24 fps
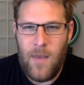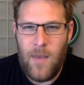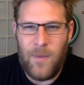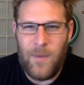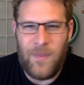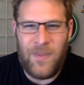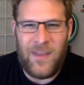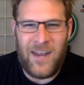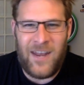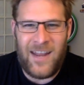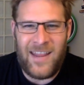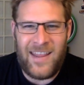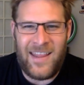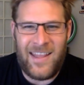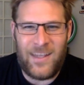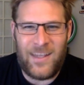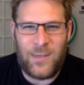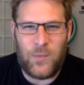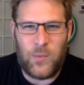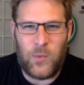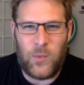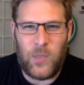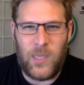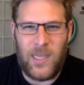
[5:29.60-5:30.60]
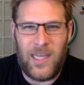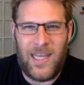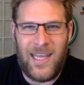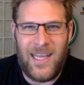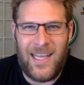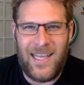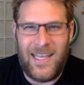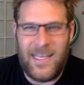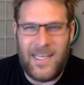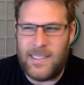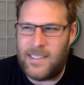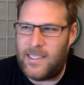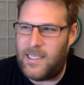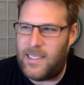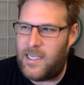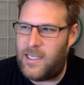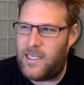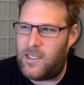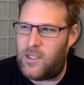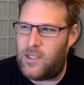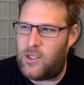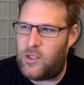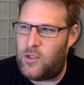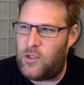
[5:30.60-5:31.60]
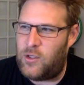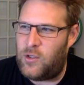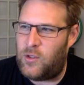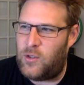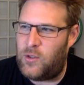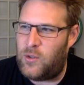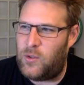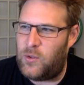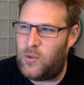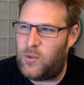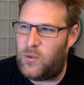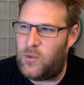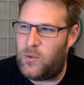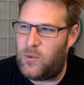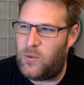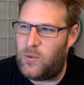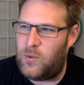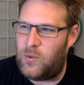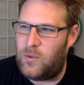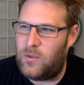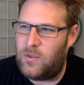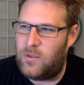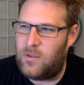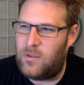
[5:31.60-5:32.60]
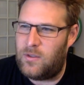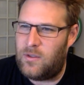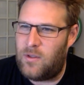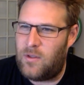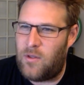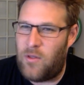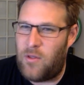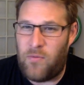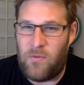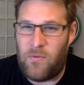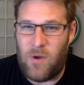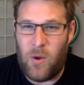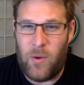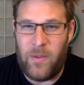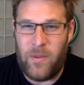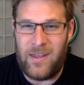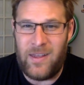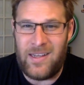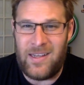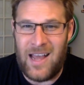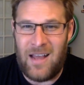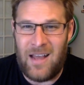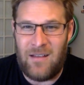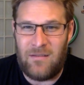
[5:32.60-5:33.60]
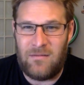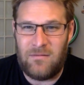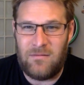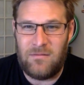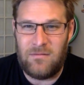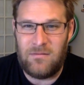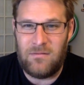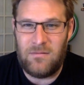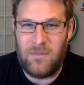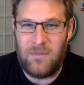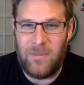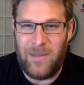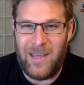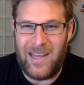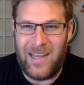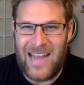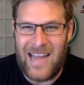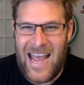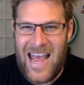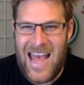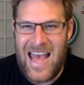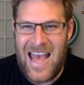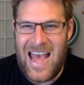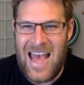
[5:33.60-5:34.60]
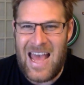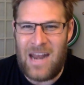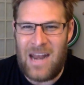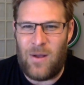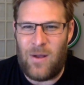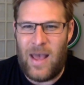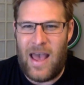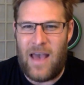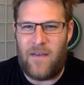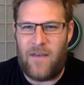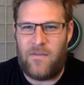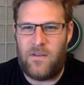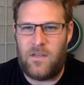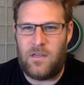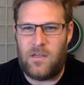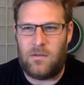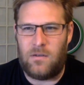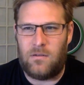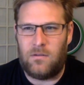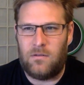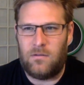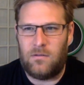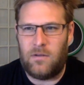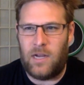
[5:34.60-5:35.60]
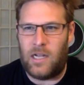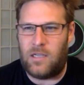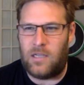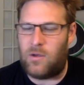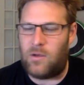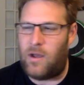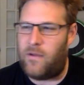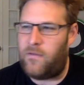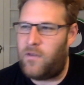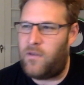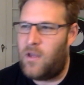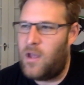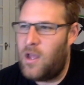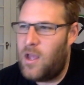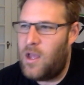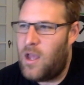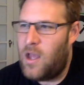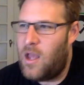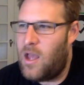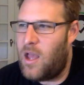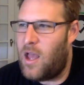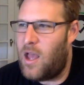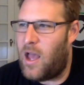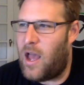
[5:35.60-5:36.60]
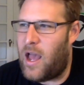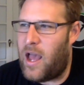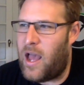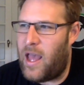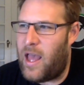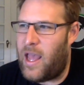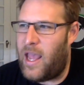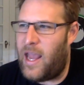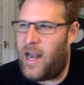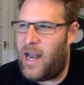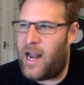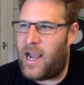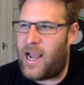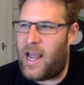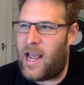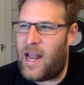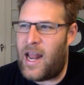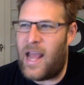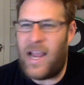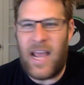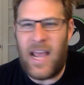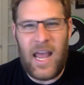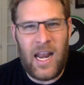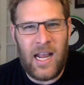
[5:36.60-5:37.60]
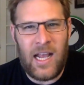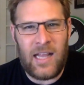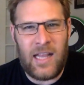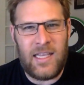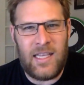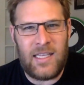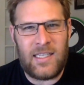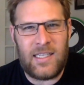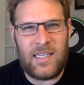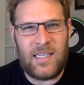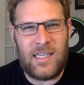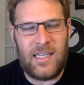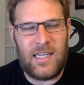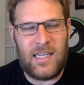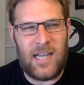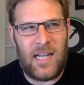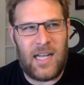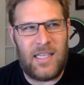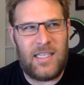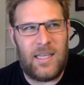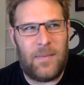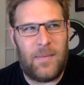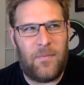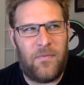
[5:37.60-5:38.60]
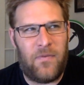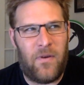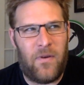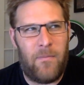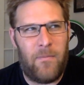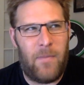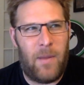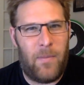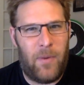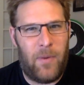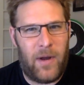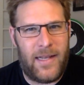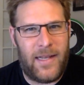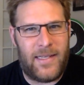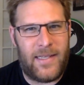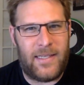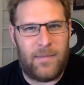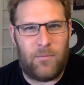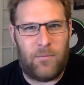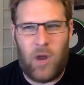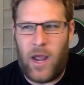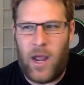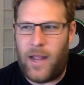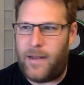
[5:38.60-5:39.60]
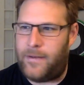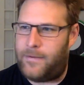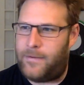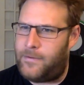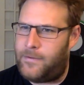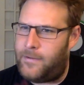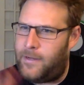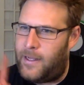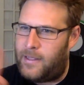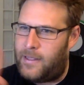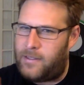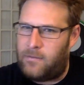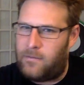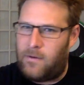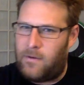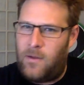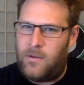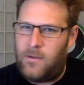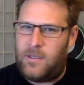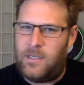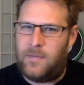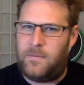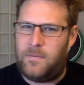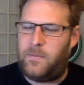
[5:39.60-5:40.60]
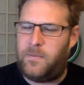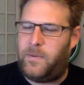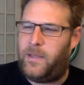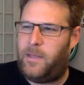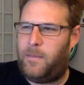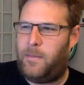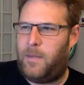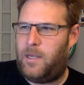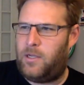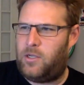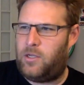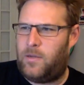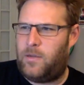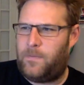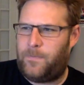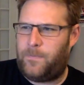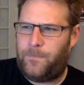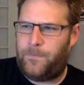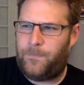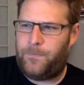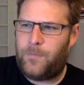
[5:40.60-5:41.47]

But then I think it's really easy to throw in the towel and be like, I don't have to, right? So I kind of got this concept from my buddy Tim Ryan. 2 days in a row, Tim's being mentioned.